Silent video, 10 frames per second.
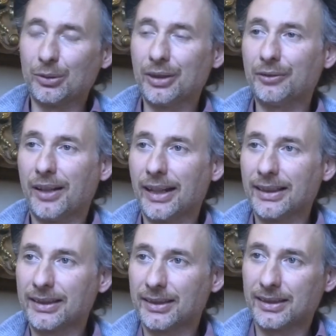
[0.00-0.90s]

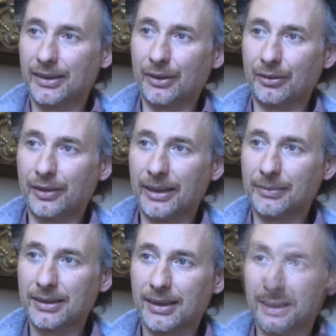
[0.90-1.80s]
defines your films.